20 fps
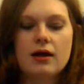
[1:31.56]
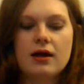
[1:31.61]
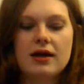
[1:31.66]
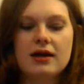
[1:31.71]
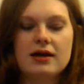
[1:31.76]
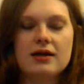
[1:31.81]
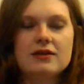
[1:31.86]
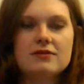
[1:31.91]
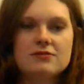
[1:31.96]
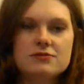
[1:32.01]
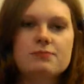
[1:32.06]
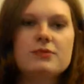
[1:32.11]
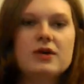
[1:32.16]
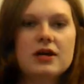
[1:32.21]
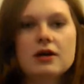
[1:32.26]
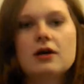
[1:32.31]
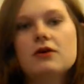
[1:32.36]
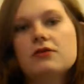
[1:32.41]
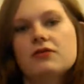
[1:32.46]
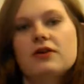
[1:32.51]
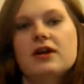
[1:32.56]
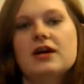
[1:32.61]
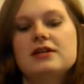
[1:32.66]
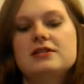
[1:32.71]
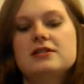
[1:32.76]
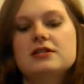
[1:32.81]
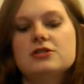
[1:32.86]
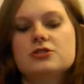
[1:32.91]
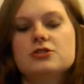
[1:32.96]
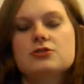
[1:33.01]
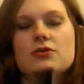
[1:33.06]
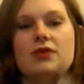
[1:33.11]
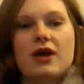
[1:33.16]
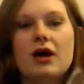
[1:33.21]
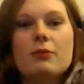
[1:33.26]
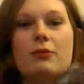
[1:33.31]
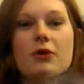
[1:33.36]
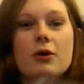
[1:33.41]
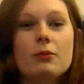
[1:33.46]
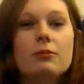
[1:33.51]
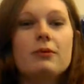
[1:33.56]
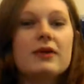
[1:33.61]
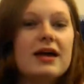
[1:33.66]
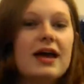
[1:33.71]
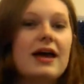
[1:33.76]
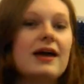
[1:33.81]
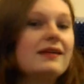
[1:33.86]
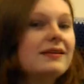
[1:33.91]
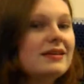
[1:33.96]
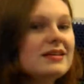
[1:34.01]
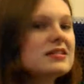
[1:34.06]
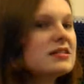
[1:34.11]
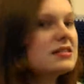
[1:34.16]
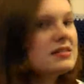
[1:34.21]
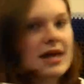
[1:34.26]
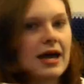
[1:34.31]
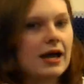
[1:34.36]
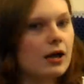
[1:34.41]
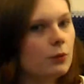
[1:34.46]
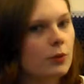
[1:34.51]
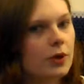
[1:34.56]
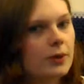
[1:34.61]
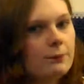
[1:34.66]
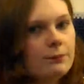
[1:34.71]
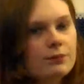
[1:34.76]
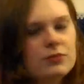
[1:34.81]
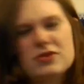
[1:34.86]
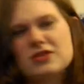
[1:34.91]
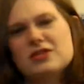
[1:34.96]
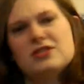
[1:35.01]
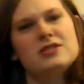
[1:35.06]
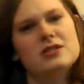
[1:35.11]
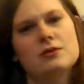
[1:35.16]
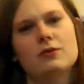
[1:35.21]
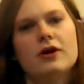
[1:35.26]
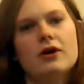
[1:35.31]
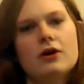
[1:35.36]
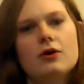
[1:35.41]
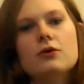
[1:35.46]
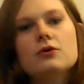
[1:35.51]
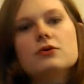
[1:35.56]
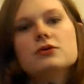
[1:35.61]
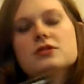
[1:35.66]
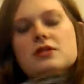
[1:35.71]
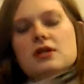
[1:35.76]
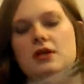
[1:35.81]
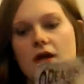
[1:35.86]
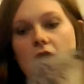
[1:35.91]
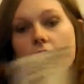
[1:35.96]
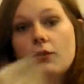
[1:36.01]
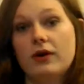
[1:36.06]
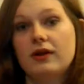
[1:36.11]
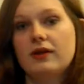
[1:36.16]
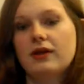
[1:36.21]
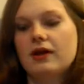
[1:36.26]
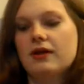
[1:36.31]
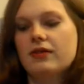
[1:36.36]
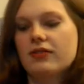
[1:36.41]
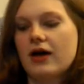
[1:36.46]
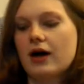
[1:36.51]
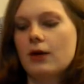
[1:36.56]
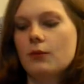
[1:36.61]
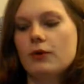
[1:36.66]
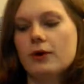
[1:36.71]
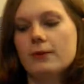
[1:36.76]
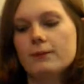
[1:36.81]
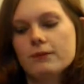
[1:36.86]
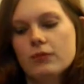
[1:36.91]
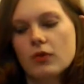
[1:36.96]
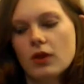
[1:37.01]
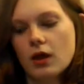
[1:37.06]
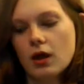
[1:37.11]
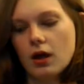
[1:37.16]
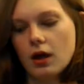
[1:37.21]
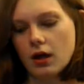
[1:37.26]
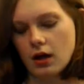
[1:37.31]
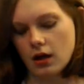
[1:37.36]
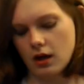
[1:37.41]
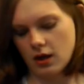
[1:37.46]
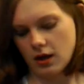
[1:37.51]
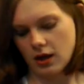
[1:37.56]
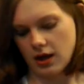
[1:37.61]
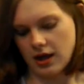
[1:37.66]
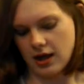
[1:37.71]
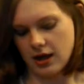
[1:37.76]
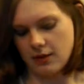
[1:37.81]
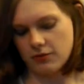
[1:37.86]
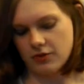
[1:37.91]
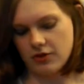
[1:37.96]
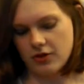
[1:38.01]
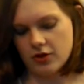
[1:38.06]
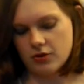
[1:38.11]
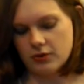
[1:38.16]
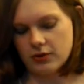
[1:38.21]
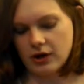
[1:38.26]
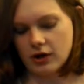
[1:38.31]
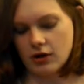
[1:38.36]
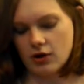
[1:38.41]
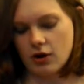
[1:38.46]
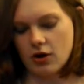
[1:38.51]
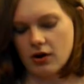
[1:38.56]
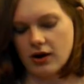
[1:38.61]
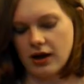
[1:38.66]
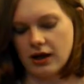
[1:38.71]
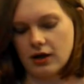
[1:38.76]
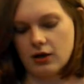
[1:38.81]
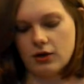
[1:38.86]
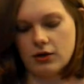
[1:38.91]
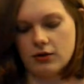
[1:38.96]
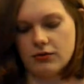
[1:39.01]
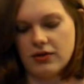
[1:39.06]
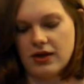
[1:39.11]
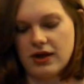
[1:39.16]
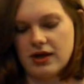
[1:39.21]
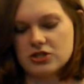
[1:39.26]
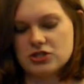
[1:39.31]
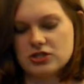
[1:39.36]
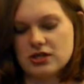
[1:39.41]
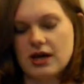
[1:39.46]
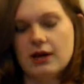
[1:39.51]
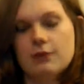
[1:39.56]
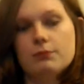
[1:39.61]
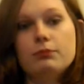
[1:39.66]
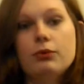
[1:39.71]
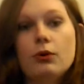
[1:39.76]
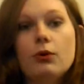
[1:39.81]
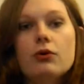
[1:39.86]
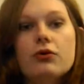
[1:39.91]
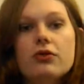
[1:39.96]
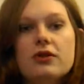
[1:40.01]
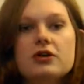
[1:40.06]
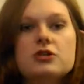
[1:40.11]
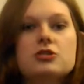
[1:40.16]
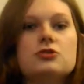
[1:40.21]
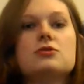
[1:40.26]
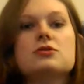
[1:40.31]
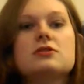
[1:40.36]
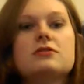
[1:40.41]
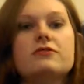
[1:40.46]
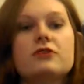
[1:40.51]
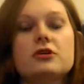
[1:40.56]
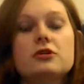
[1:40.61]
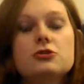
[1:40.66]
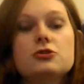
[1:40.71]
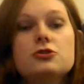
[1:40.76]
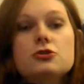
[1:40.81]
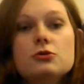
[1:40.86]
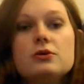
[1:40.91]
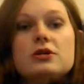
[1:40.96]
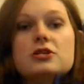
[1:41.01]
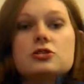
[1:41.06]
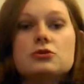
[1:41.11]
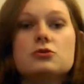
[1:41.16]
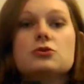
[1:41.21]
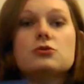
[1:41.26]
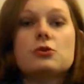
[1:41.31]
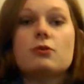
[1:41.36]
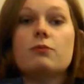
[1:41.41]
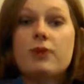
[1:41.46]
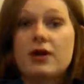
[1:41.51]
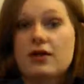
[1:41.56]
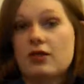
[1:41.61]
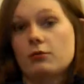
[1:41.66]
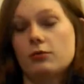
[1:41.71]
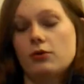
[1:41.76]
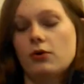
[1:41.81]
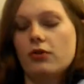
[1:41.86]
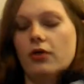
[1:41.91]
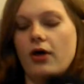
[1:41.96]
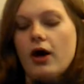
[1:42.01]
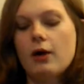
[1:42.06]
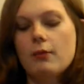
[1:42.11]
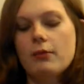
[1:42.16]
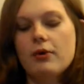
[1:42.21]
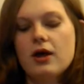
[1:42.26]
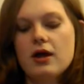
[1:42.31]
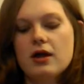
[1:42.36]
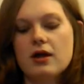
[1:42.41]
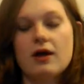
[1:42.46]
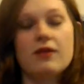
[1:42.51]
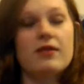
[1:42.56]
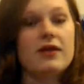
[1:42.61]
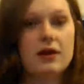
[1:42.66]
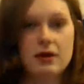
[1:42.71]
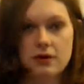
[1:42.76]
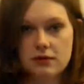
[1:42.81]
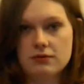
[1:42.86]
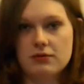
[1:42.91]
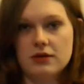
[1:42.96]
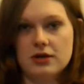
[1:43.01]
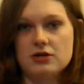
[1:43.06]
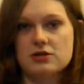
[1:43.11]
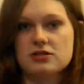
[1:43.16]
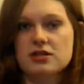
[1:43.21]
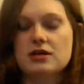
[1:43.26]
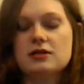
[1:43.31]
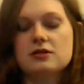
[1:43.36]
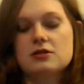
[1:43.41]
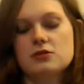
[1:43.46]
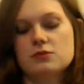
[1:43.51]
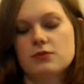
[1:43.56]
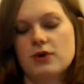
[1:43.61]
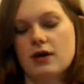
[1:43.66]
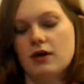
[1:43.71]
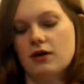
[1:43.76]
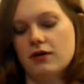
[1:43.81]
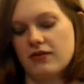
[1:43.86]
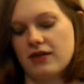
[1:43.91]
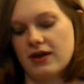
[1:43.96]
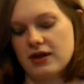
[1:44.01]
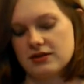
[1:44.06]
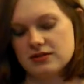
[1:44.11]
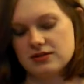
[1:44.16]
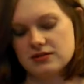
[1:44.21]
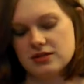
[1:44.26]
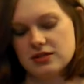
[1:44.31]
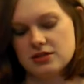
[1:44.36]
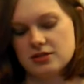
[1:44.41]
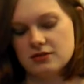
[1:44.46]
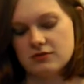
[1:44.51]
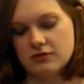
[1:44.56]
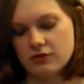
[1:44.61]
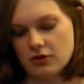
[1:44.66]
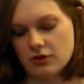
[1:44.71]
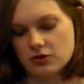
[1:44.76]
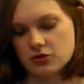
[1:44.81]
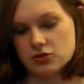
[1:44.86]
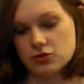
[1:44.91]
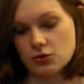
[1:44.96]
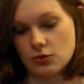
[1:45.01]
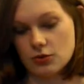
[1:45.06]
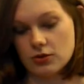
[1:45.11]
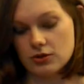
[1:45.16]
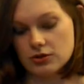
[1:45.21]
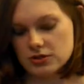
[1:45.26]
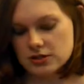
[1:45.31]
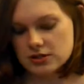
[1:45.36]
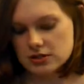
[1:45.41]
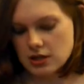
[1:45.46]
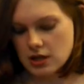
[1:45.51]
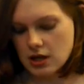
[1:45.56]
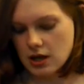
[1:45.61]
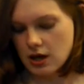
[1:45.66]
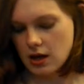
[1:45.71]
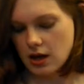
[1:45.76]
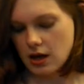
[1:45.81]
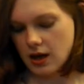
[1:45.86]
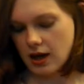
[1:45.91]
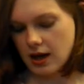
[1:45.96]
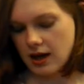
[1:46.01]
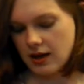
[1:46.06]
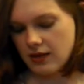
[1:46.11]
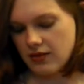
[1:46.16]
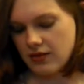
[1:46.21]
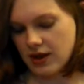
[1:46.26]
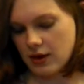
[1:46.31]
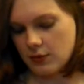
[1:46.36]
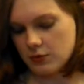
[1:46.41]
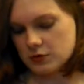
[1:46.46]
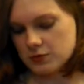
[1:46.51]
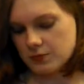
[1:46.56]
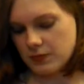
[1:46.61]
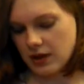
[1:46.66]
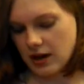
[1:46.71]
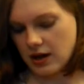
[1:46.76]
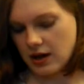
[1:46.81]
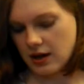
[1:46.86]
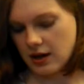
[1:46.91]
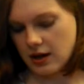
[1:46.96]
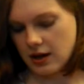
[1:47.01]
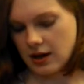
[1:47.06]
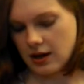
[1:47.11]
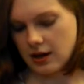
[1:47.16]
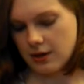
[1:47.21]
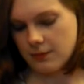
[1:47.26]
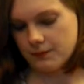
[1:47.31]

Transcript: it gives me enough of an idea to know that I'll probably get at least the second one and see where it goes. Quite like that one. The other one I got, they actually had both issues, the first two issues, so I picked them both up, and they're signed as well, and that's City of Lost Souls, and that was by